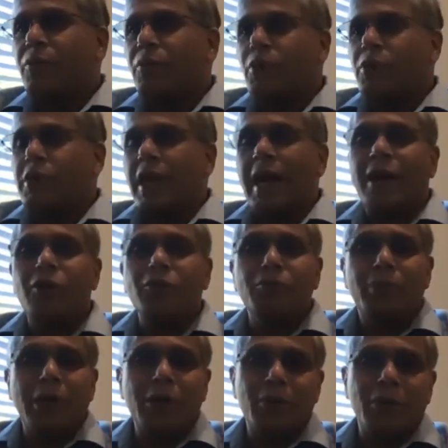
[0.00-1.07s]
for the lack of
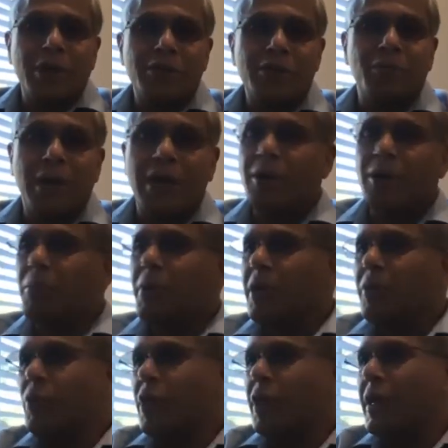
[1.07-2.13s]
better words, pardon my
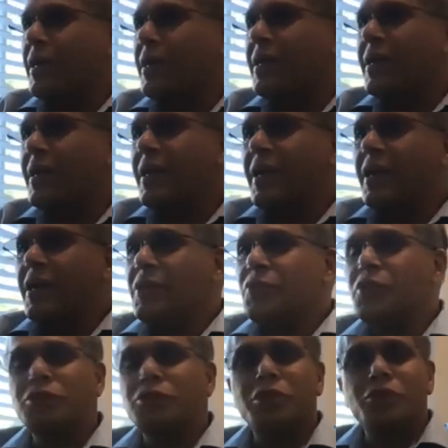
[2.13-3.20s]
word,
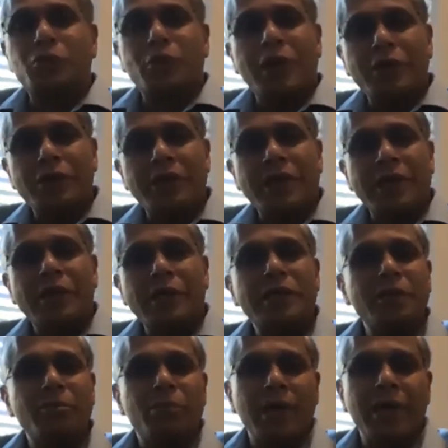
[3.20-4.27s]
this is where the
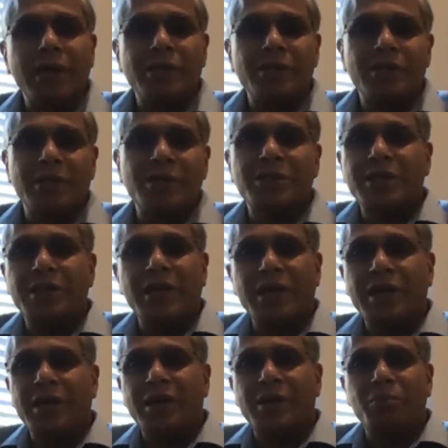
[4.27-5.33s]
geeky brains are
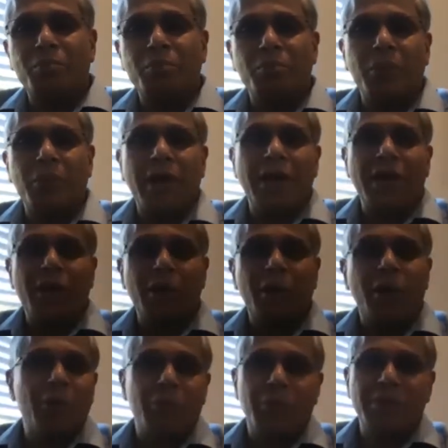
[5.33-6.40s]
sitting and playing
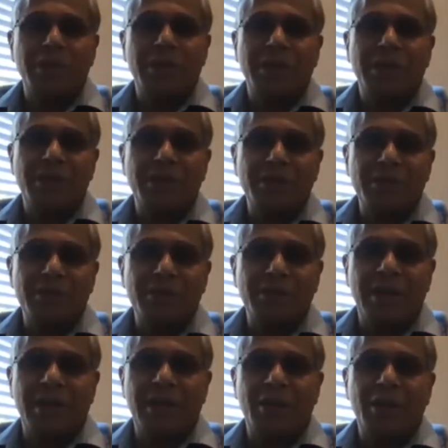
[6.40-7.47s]
around with it
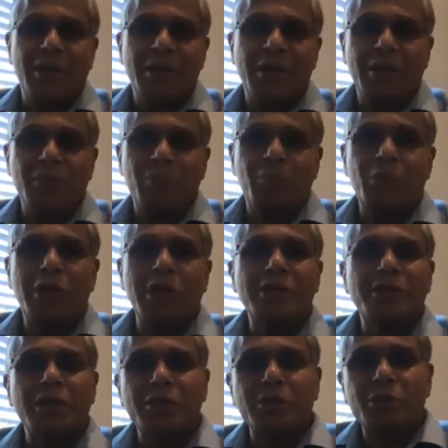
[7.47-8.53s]
and uh, putting
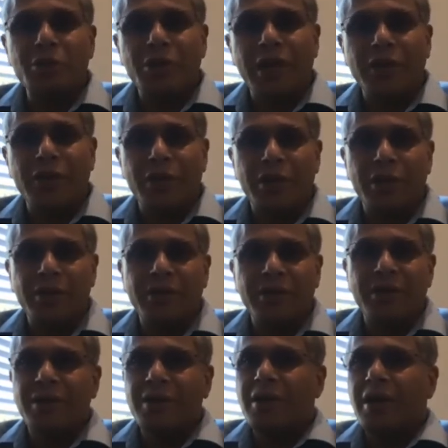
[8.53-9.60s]
things together.
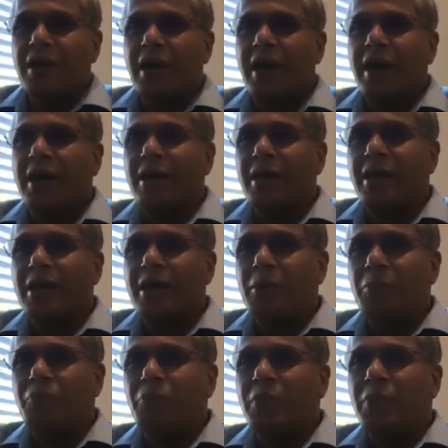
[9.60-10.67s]
And um,